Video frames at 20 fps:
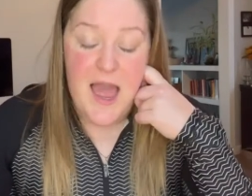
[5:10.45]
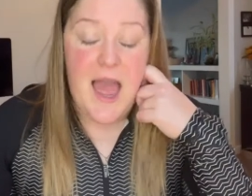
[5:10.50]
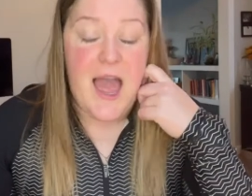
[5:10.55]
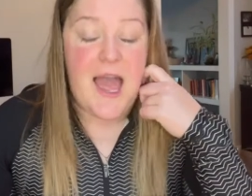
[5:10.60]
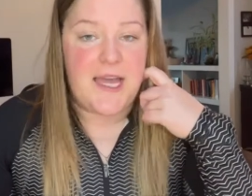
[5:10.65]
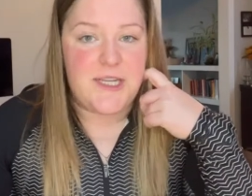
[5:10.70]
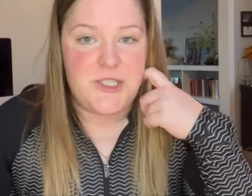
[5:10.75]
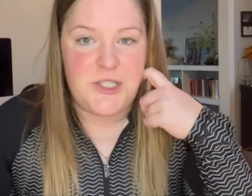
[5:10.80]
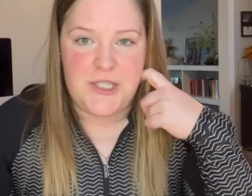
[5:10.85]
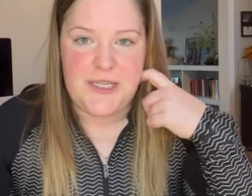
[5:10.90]

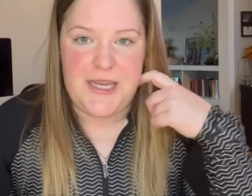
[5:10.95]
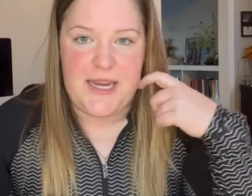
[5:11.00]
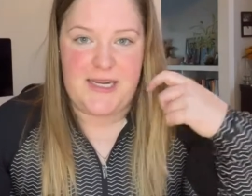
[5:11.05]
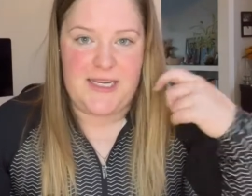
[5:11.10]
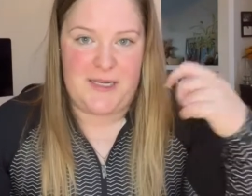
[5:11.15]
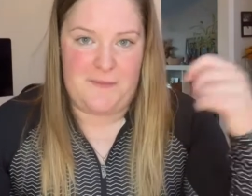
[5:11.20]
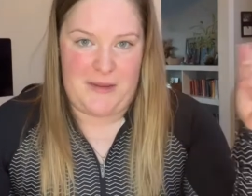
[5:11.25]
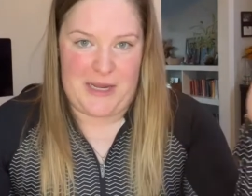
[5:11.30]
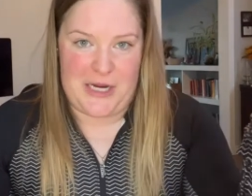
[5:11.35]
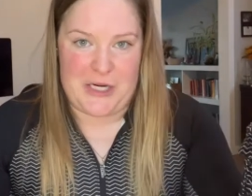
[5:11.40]

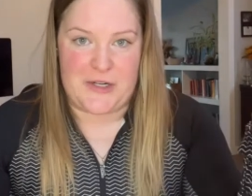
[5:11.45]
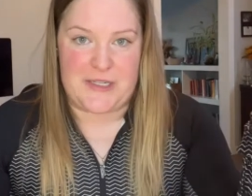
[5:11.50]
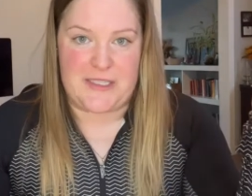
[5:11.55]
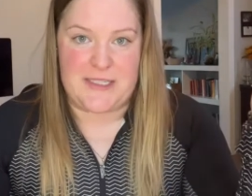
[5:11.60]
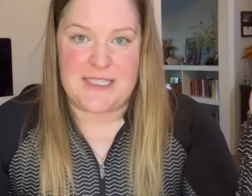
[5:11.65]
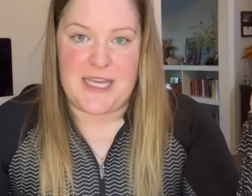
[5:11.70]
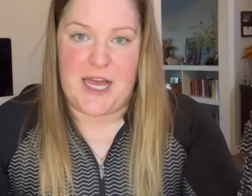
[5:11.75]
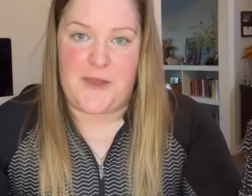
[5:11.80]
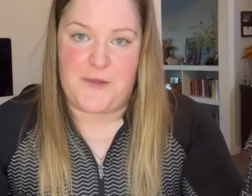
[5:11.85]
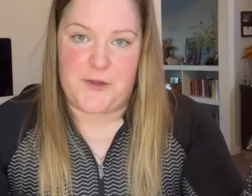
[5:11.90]
educating
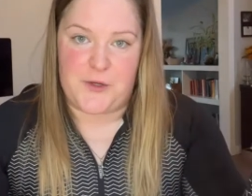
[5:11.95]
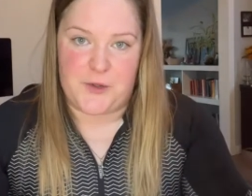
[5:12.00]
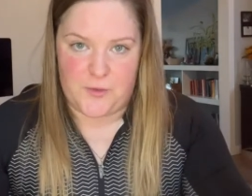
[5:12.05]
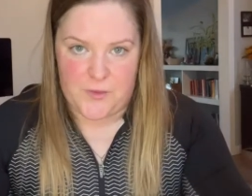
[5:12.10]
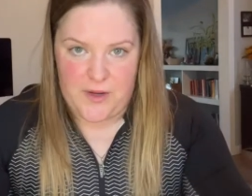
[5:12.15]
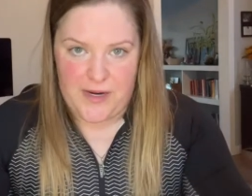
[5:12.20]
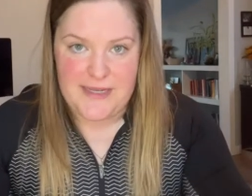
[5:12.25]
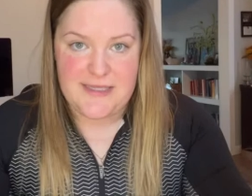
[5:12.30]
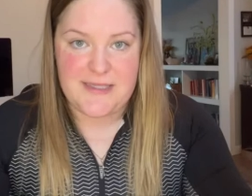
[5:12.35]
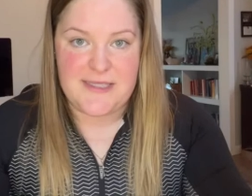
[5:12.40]
parents on their
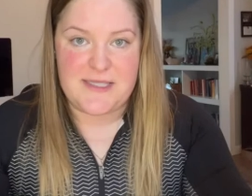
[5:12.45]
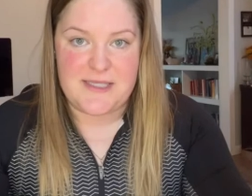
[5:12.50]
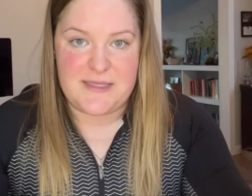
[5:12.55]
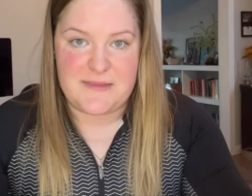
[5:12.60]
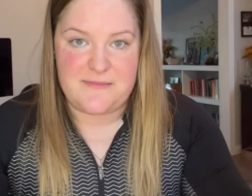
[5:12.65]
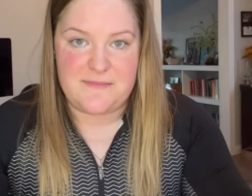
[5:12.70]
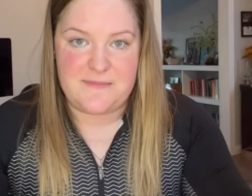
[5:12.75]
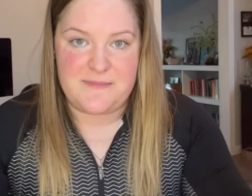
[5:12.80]
rights